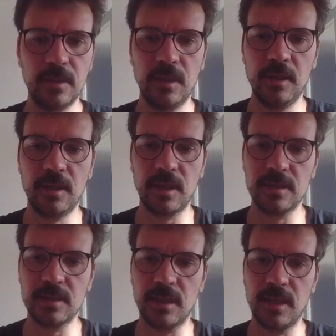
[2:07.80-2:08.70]
it
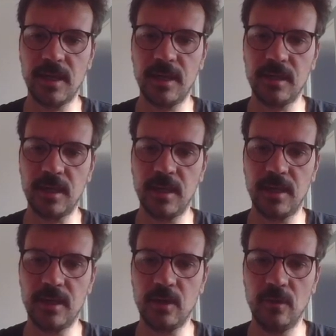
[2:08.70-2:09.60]
has a lot
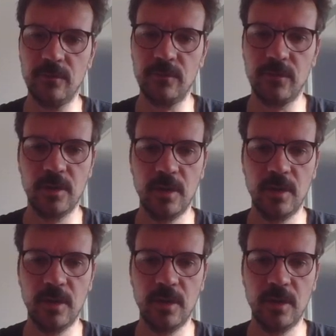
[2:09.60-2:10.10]
of